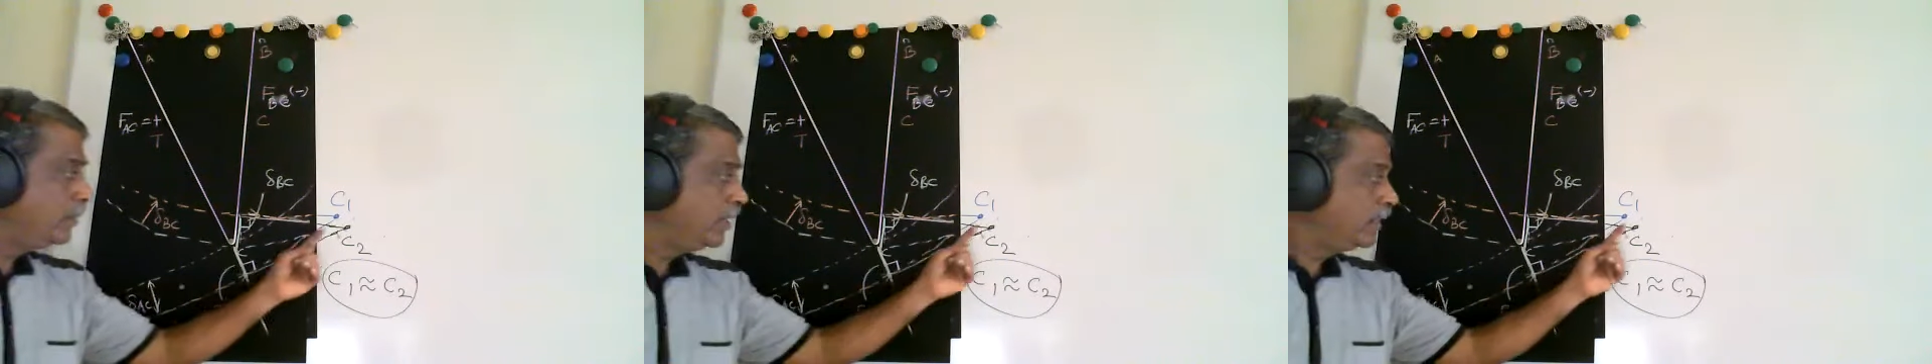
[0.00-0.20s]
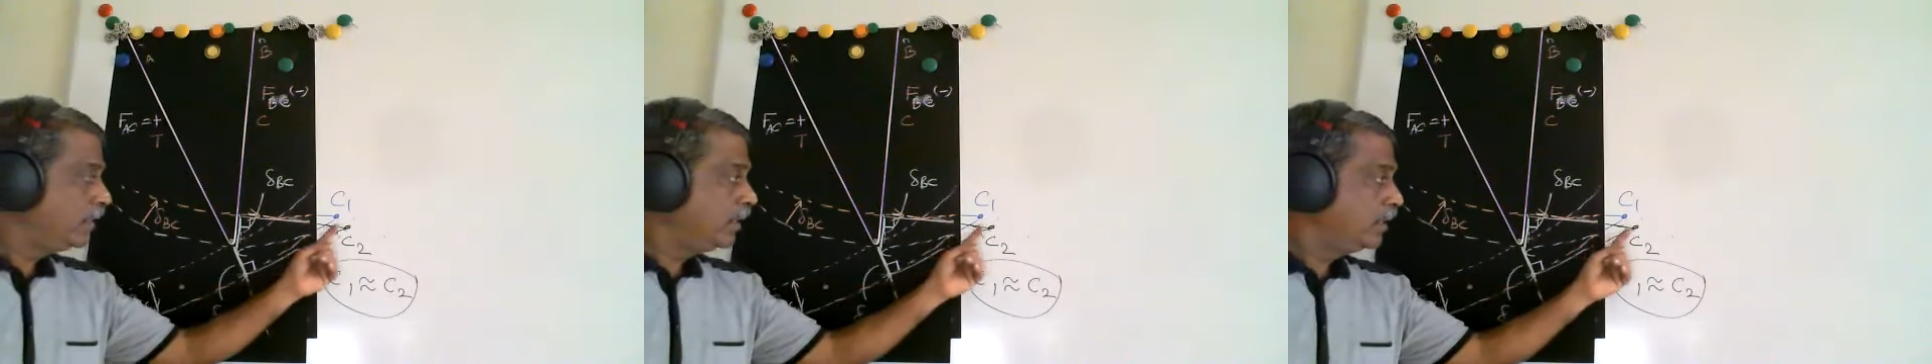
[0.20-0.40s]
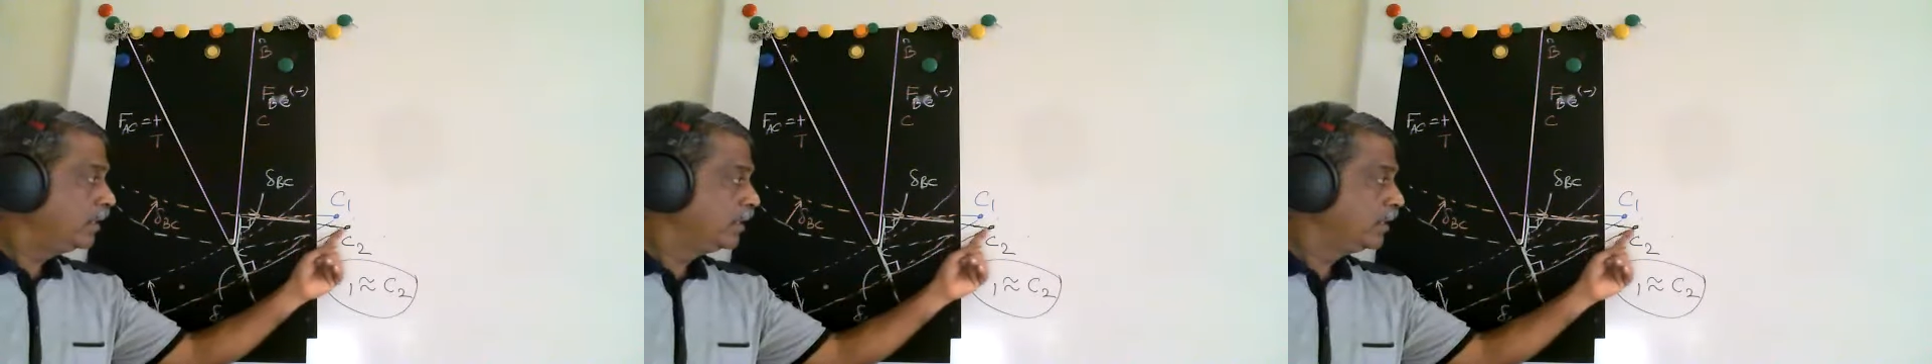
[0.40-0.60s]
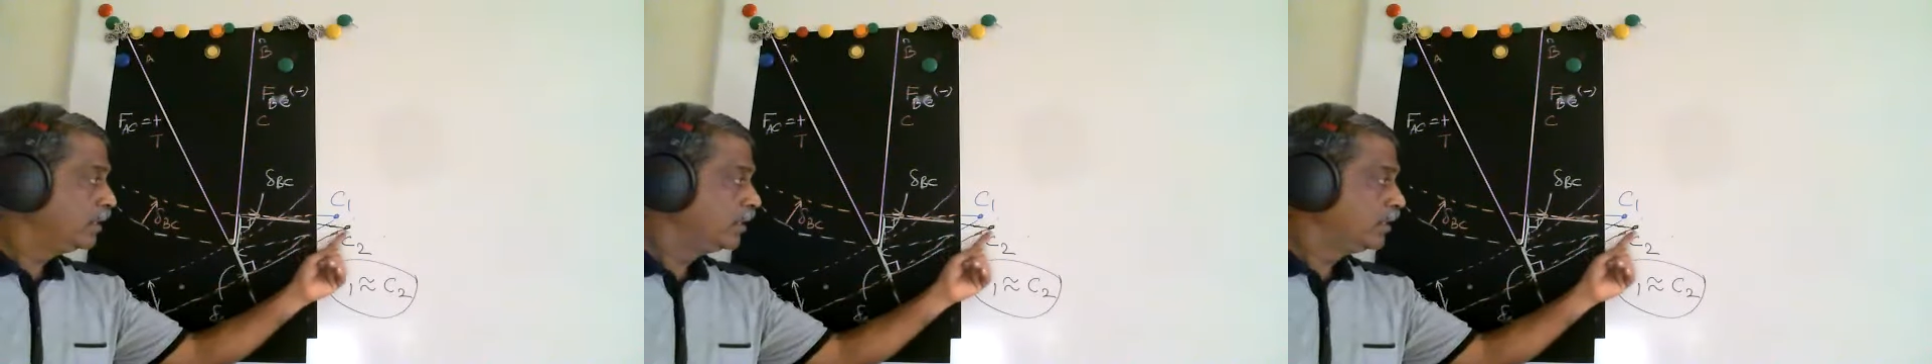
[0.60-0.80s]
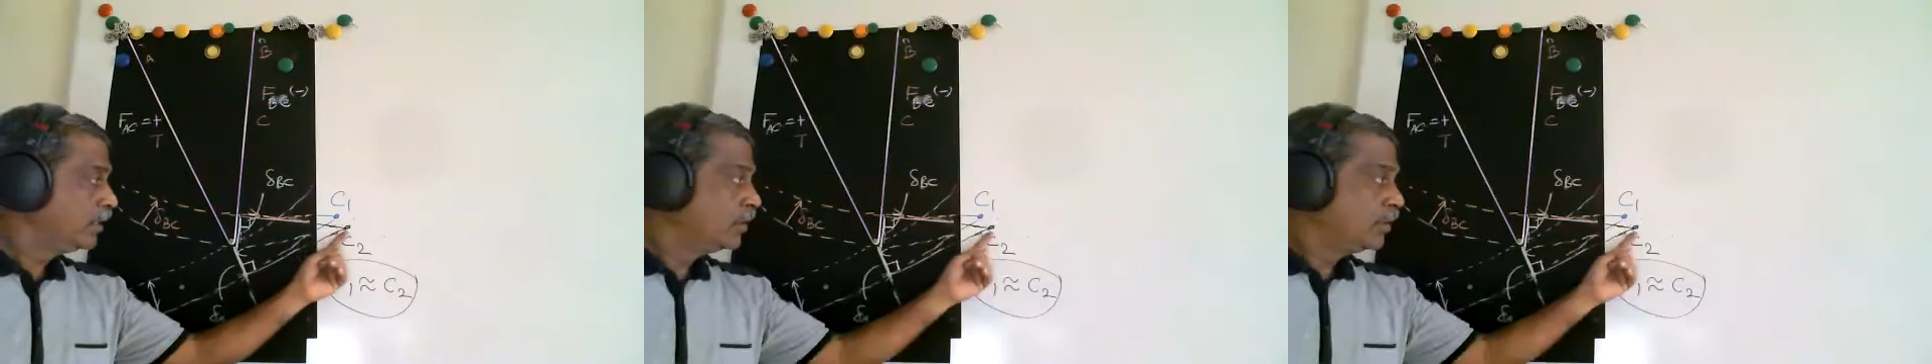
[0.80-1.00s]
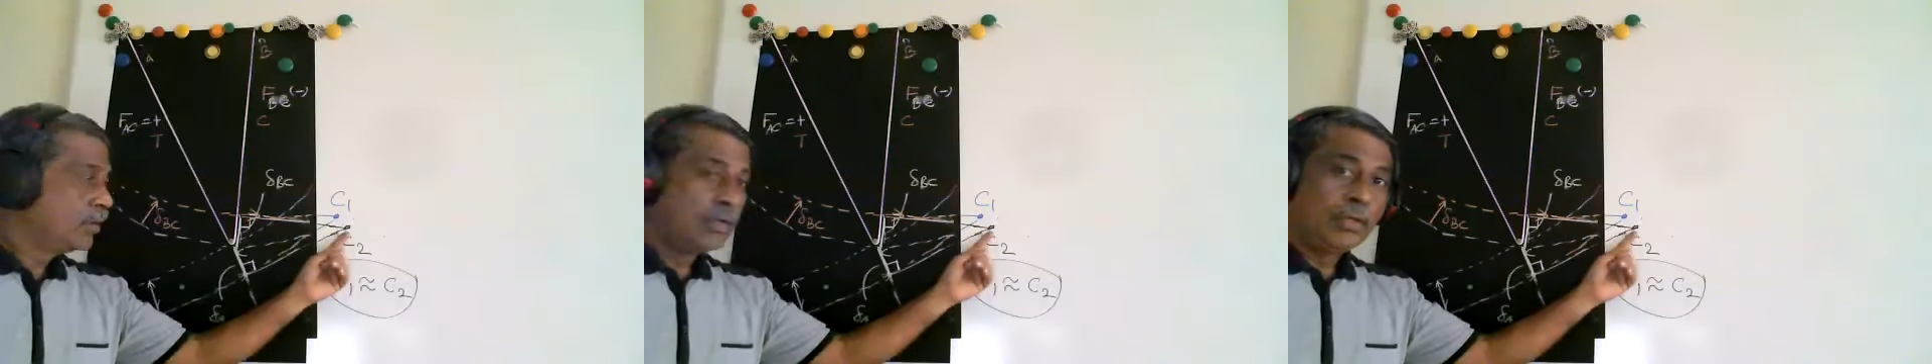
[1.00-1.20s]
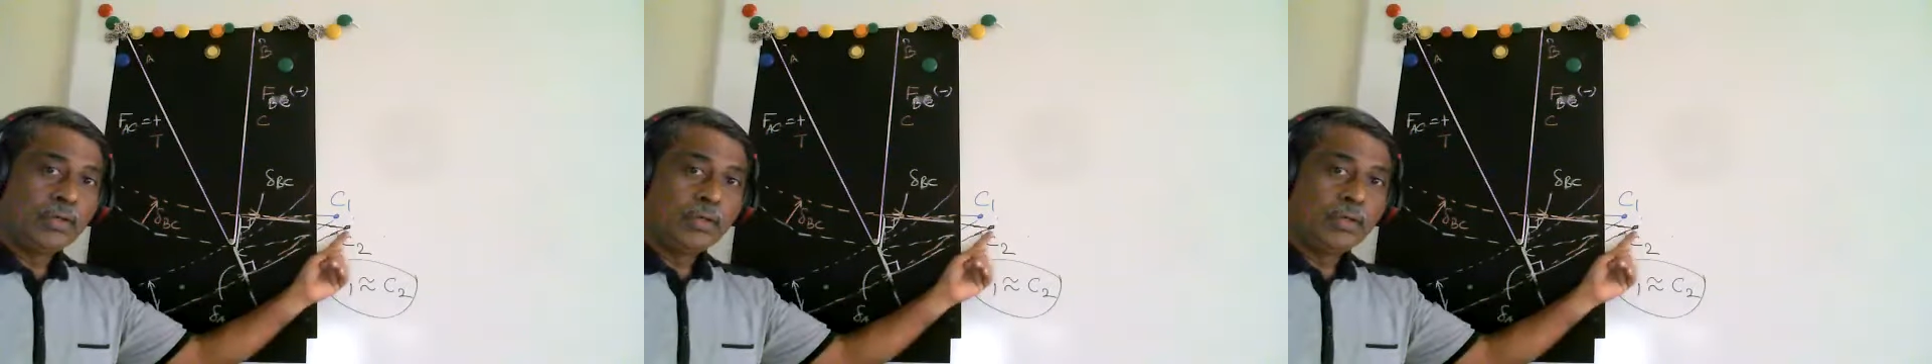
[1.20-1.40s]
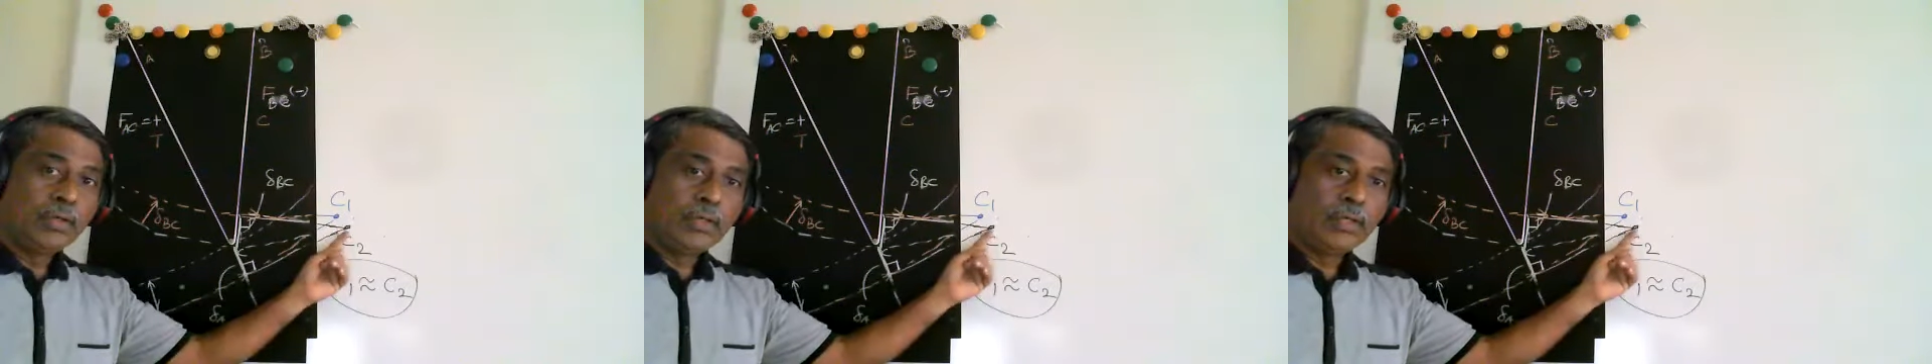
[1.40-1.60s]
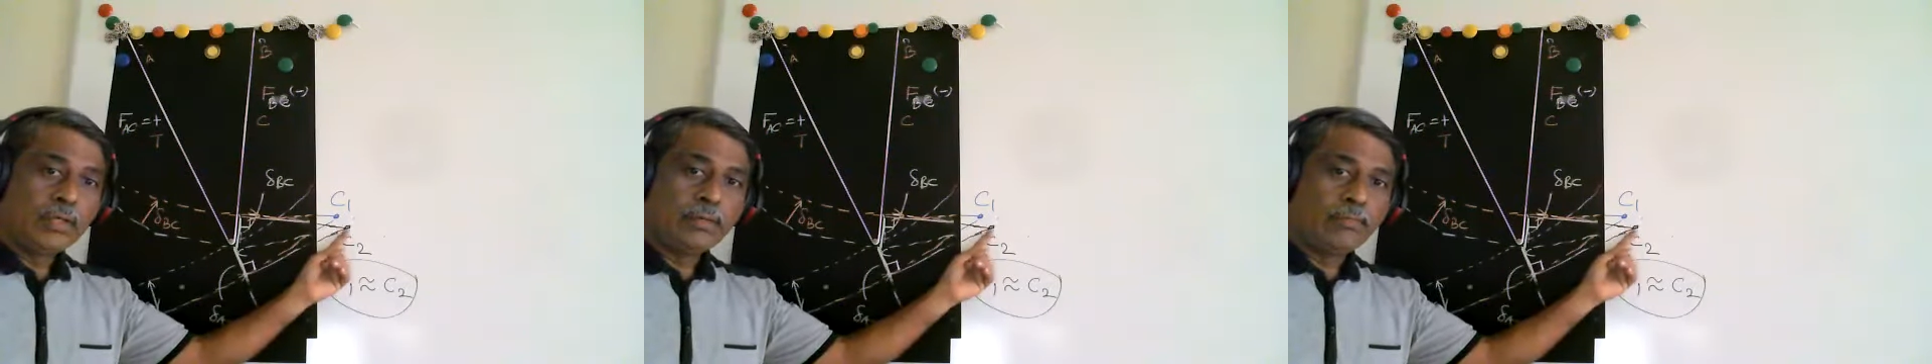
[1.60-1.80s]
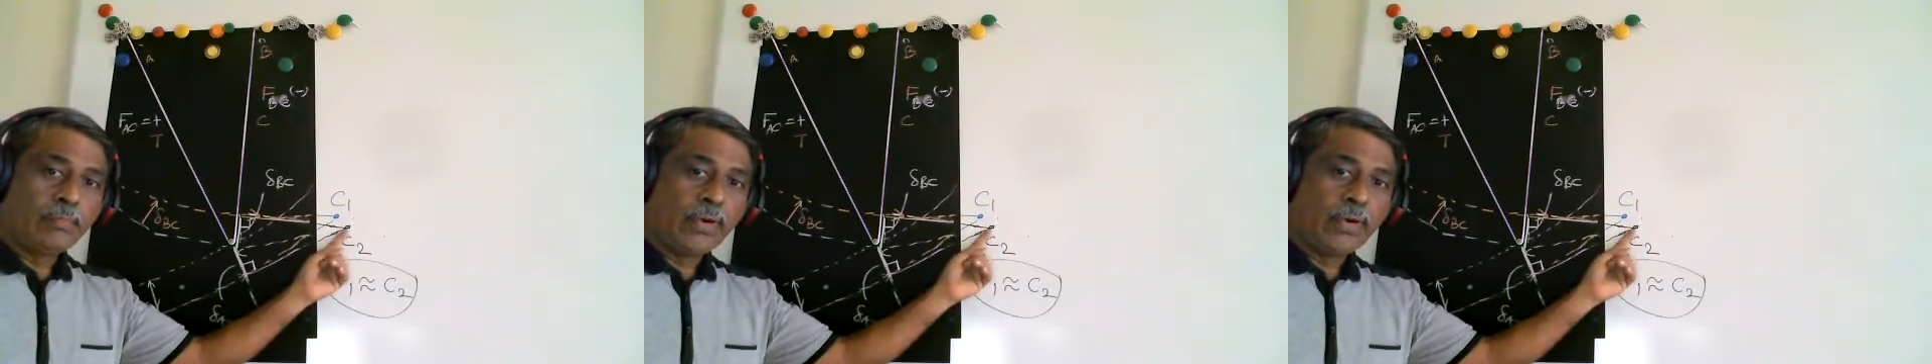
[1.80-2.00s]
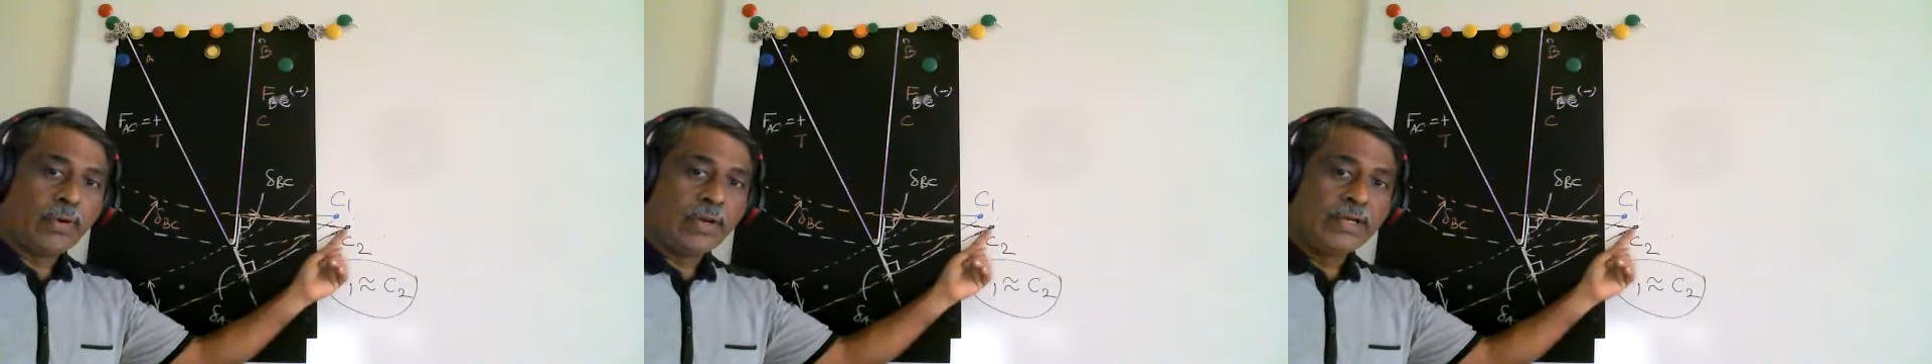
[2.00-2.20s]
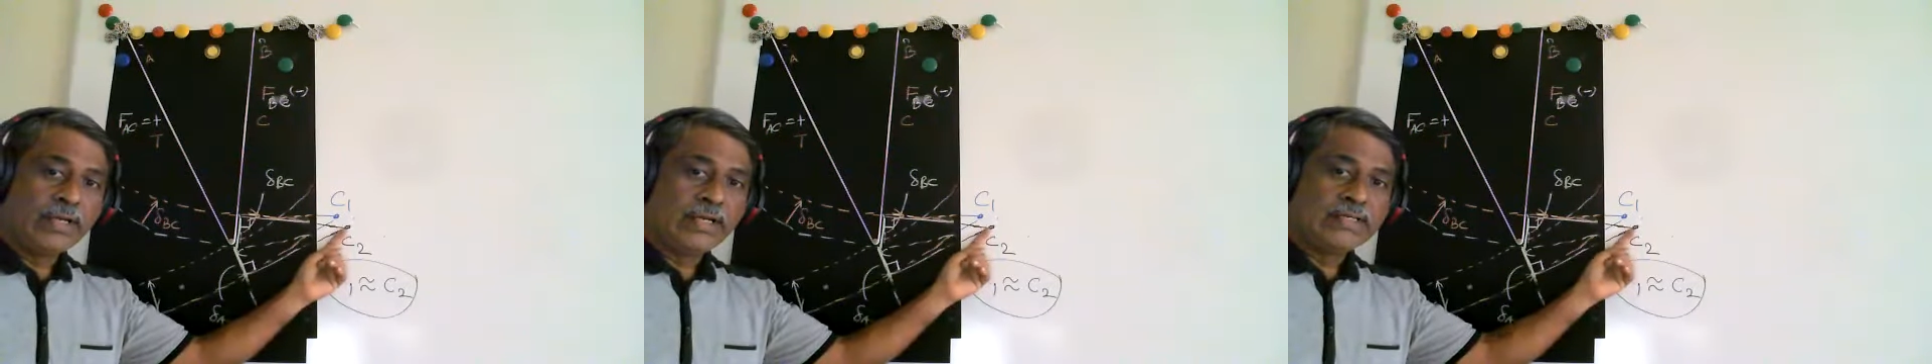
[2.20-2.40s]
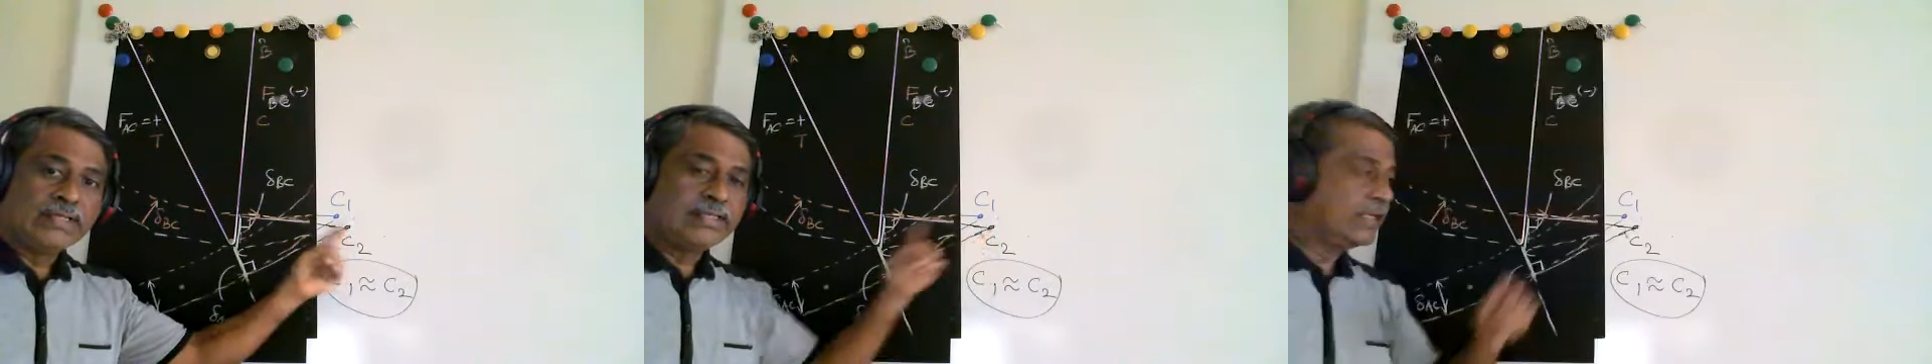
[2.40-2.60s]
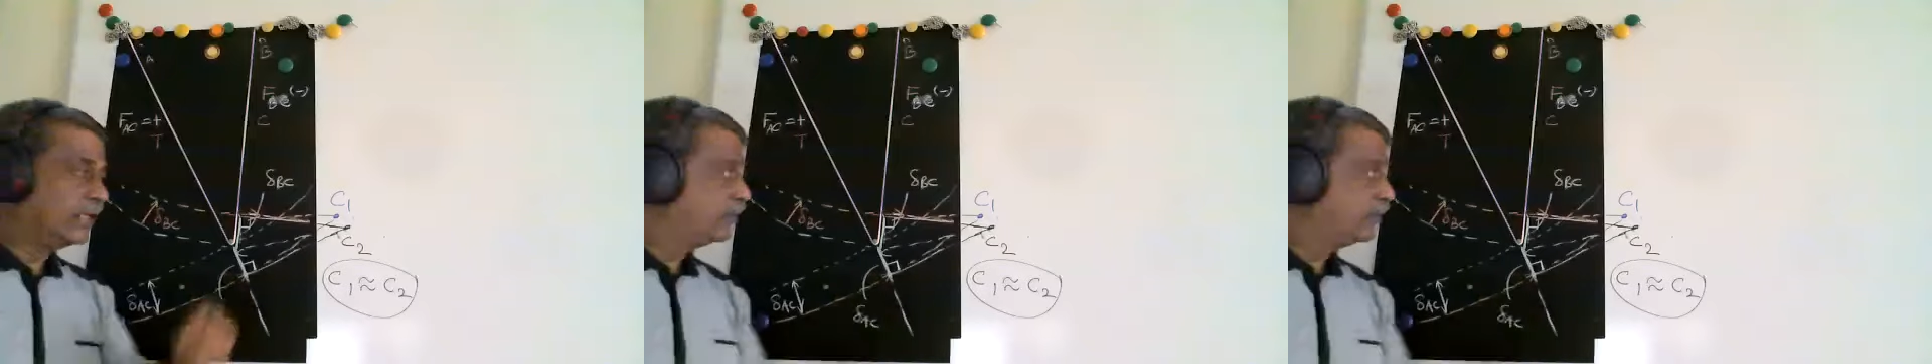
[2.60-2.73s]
the point at C2.